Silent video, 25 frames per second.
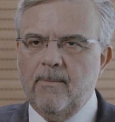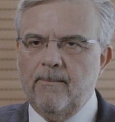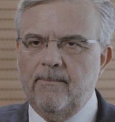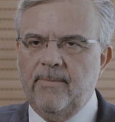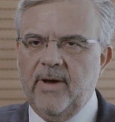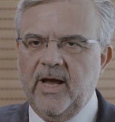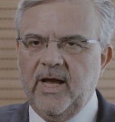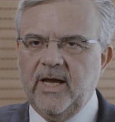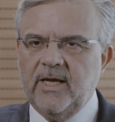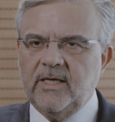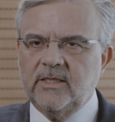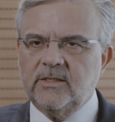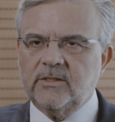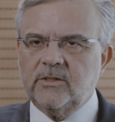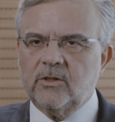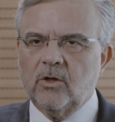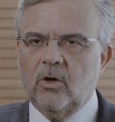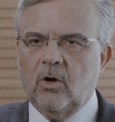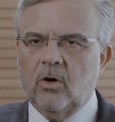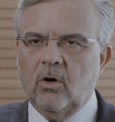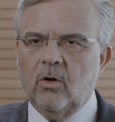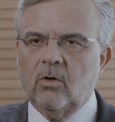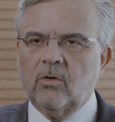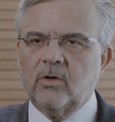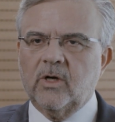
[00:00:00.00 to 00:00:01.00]
based
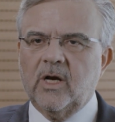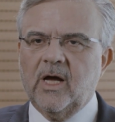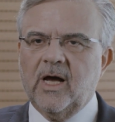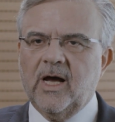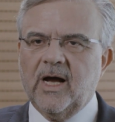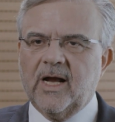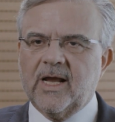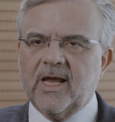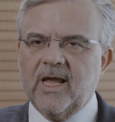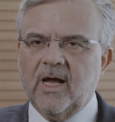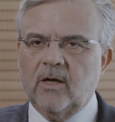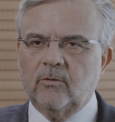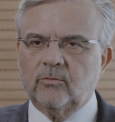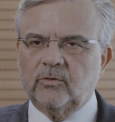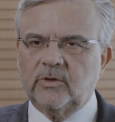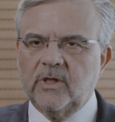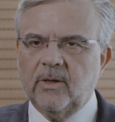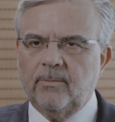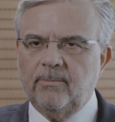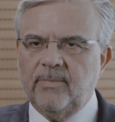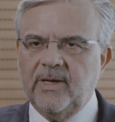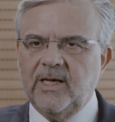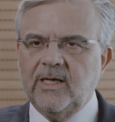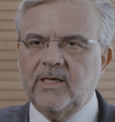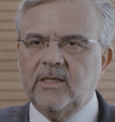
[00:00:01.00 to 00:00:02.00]
on
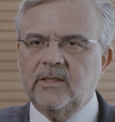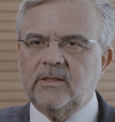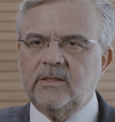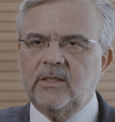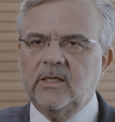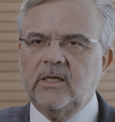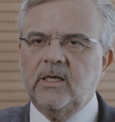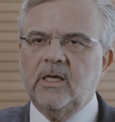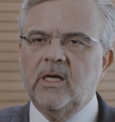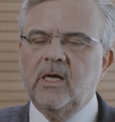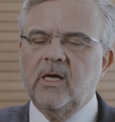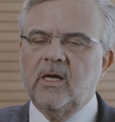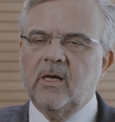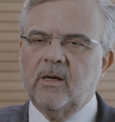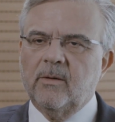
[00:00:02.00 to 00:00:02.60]
accountability,